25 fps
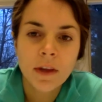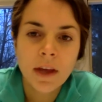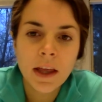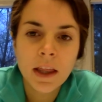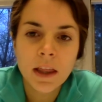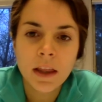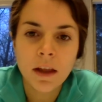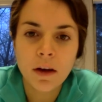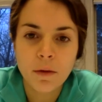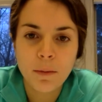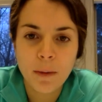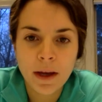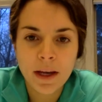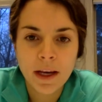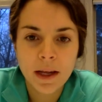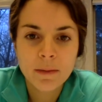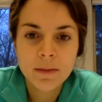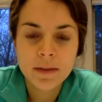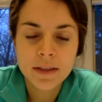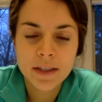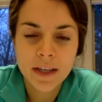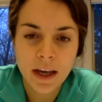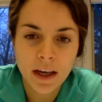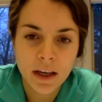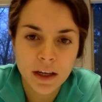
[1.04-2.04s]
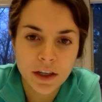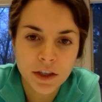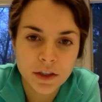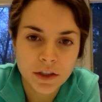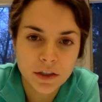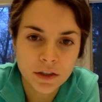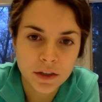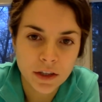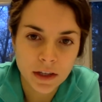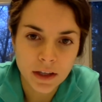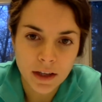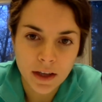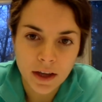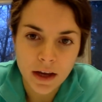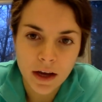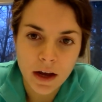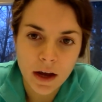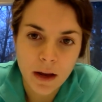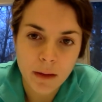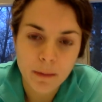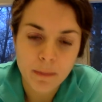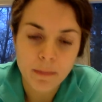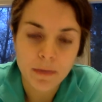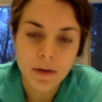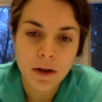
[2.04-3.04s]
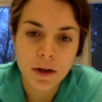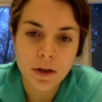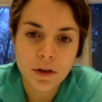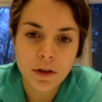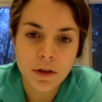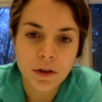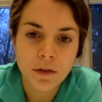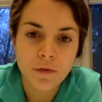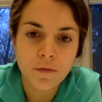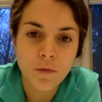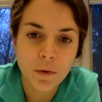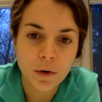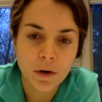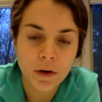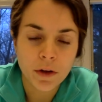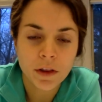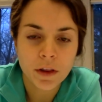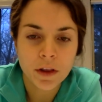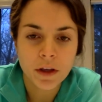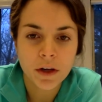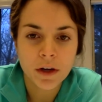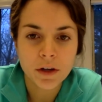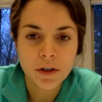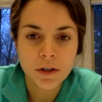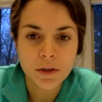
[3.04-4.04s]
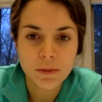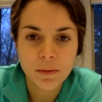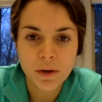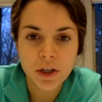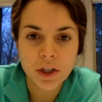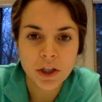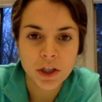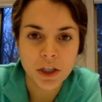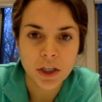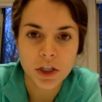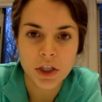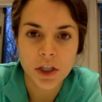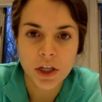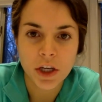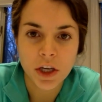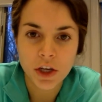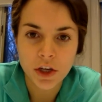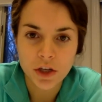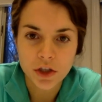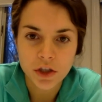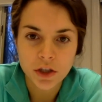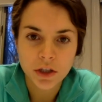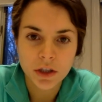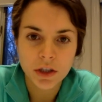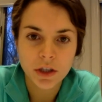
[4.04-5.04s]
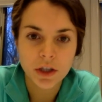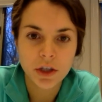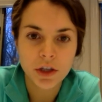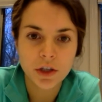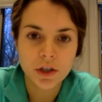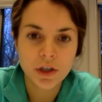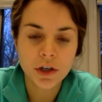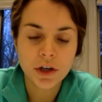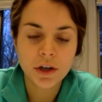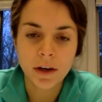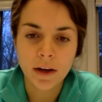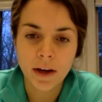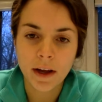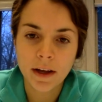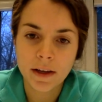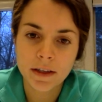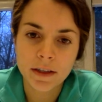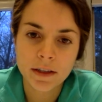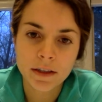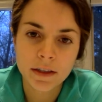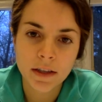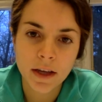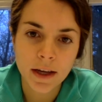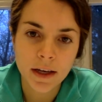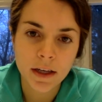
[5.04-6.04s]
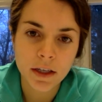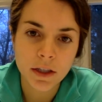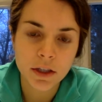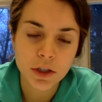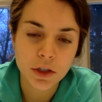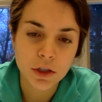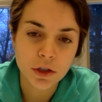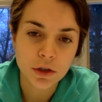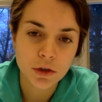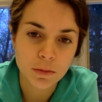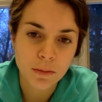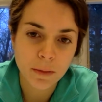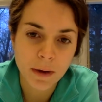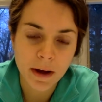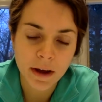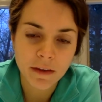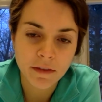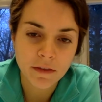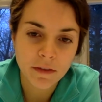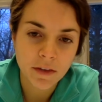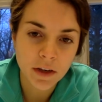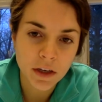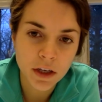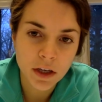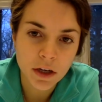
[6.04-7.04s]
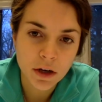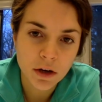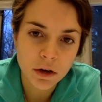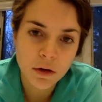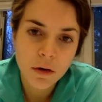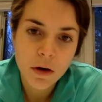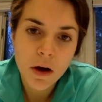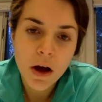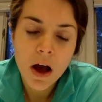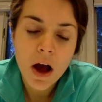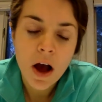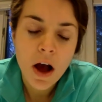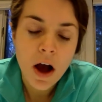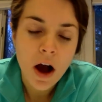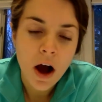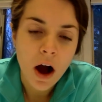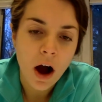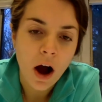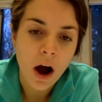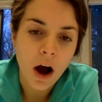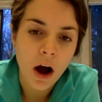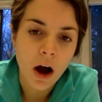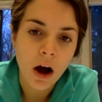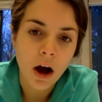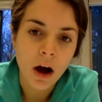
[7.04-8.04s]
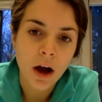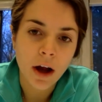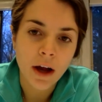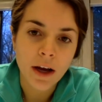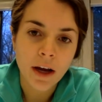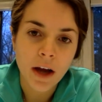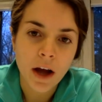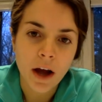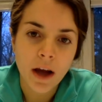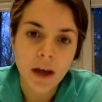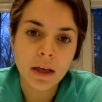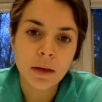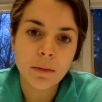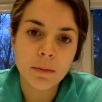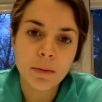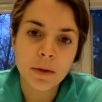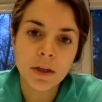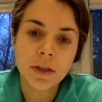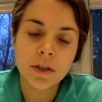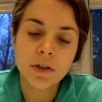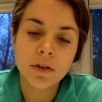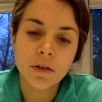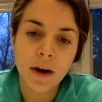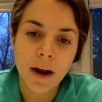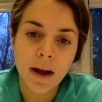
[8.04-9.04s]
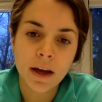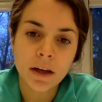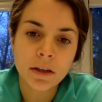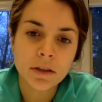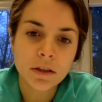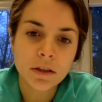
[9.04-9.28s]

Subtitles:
Hello, my name is Talia Cerniglia. I'm a fourth year special education teacher, and I decided to do my video on IEP Direct.